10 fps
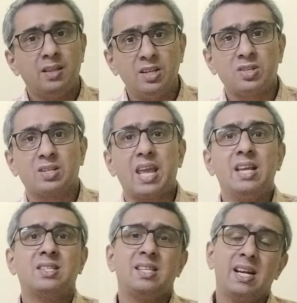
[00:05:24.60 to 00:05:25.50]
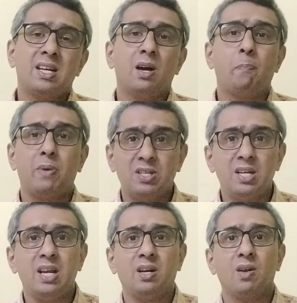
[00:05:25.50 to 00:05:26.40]
This case set a
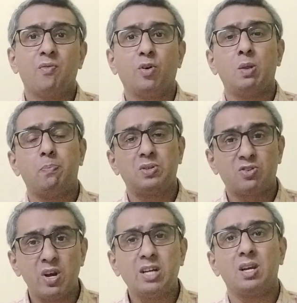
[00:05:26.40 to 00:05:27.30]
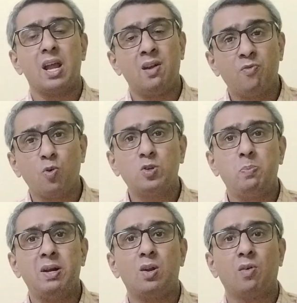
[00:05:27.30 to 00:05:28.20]
precedent for the strict
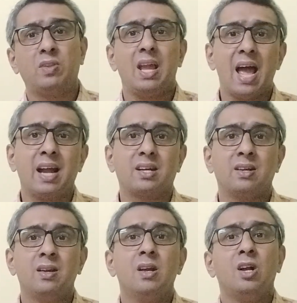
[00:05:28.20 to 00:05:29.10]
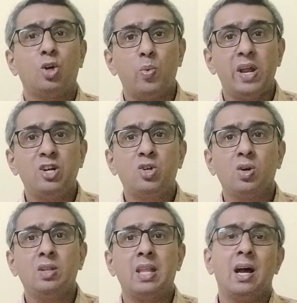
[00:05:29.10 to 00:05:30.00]
enforcement of the Act to
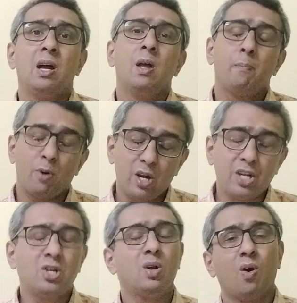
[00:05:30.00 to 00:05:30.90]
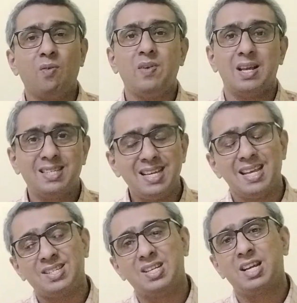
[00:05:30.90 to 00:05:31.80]
ensure the protection of
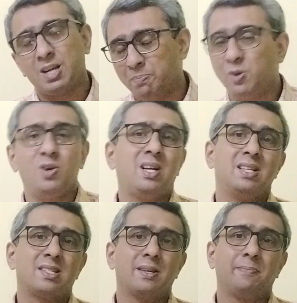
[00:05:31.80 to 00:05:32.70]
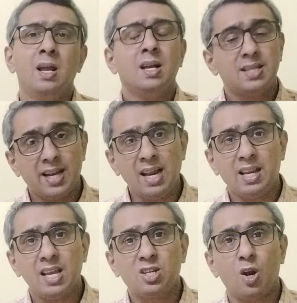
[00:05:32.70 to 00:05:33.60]
SC/ST communities.
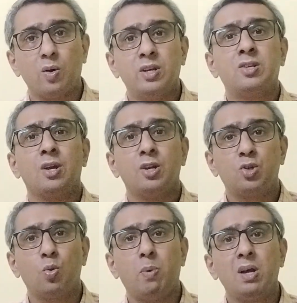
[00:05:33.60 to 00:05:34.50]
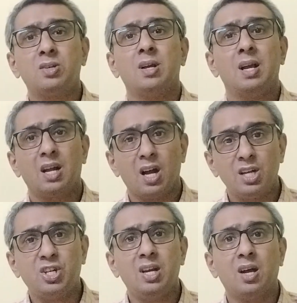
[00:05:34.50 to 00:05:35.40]
Second case law is Subhash
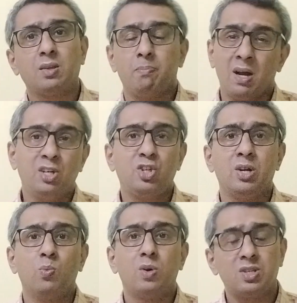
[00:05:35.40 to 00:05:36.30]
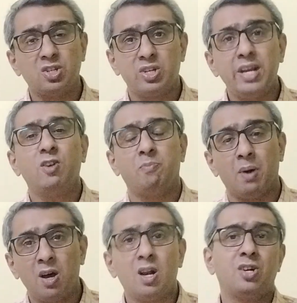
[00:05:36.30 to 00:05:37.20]
Kashinath Mahajan versus State of
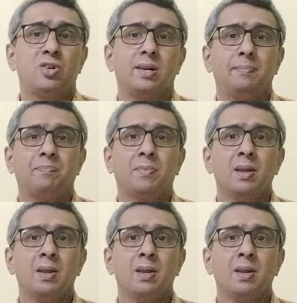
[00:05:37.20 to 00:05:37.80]
Maharashtra.